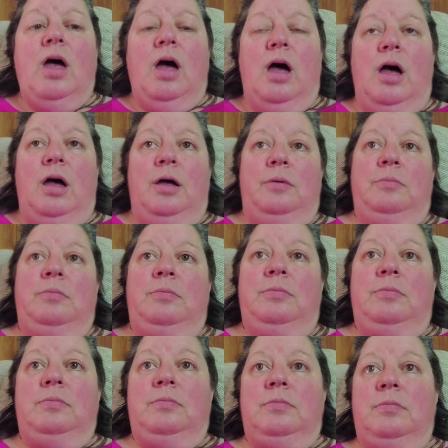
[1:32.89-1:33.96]
Um,
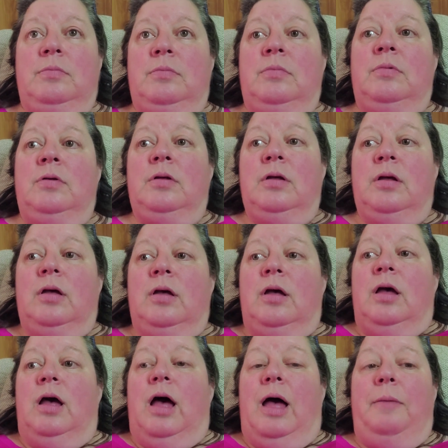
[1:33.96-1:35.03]

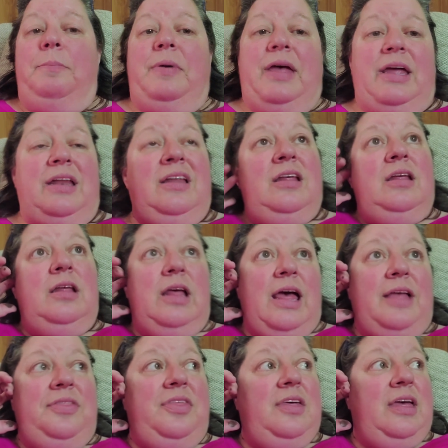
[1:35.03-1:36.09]
I've been
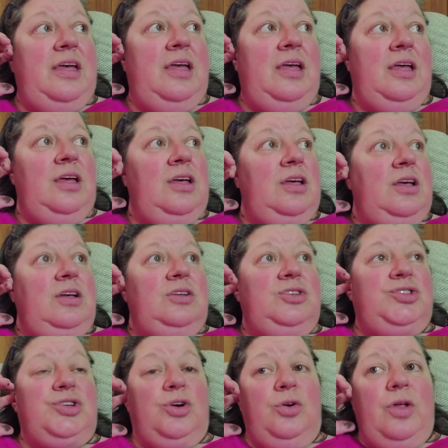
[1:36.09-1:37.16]
at the
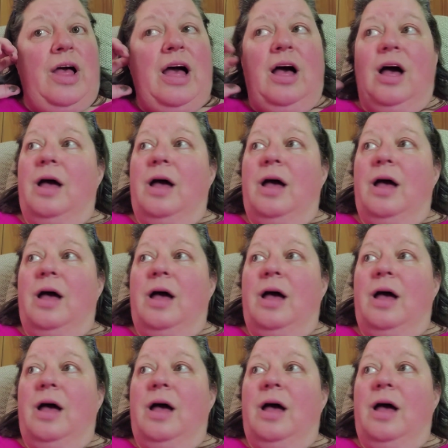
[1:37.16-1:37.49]
schoolhouse.